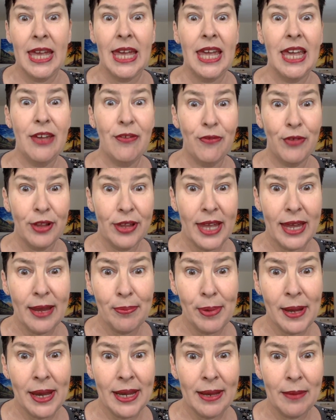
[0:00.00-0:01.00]
If you like
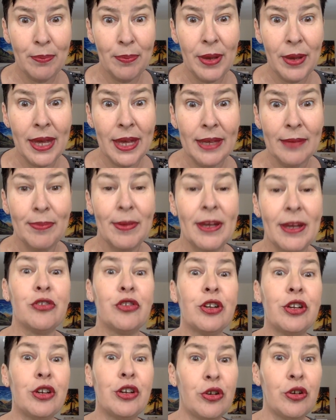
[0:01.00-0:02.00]
painting big, make
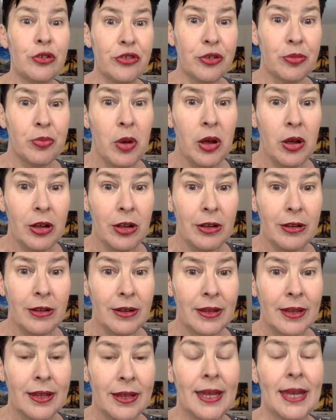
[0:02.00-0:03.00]
sure you go small.
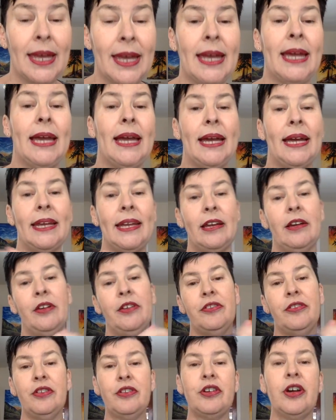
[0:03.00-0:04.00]
And I
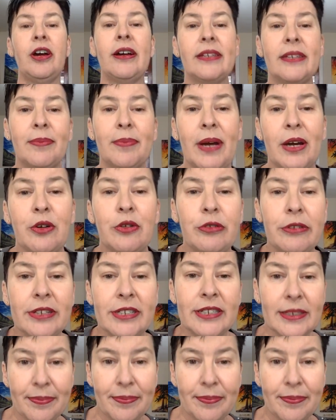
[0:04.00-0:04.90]
also talked about